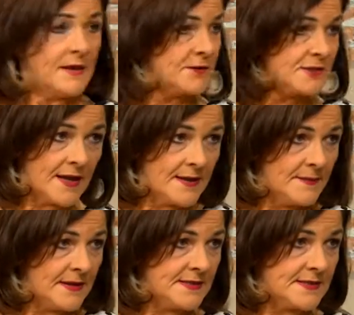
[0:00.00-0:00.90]

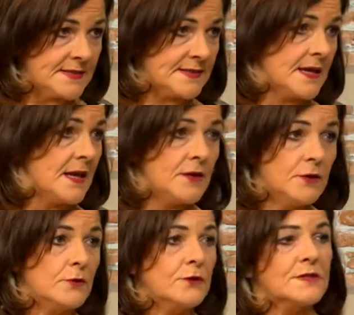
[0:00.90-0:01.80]
diabetes,
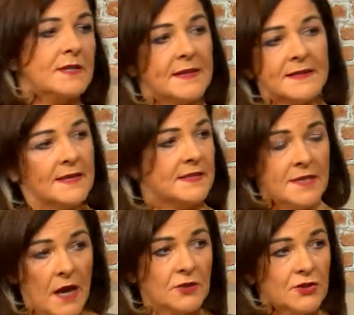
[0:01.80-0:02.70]
it's
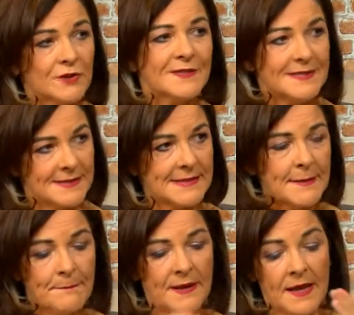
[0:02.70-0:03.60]
not just
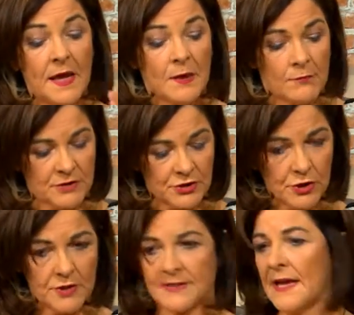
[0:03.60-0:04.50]
simply
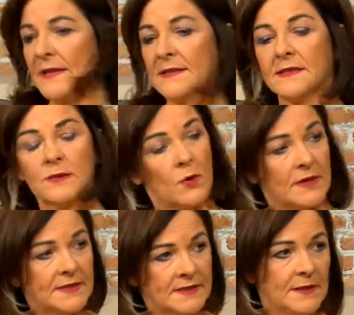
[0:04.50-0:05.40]
sugar tax is going
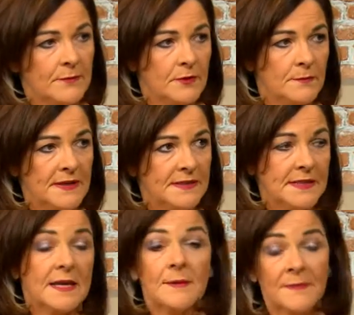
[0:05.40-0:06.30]
to deal with
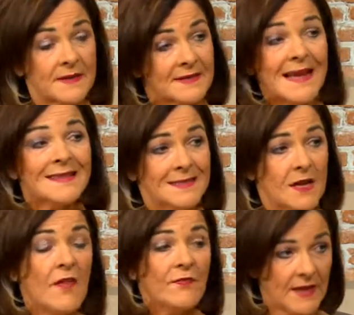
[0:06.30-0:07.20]
obesity, because that's
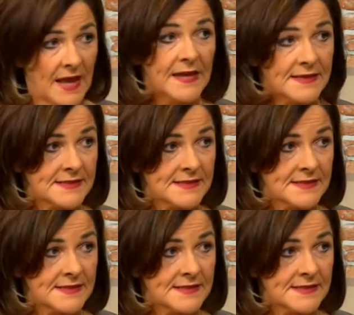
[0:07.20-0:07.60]
not the case.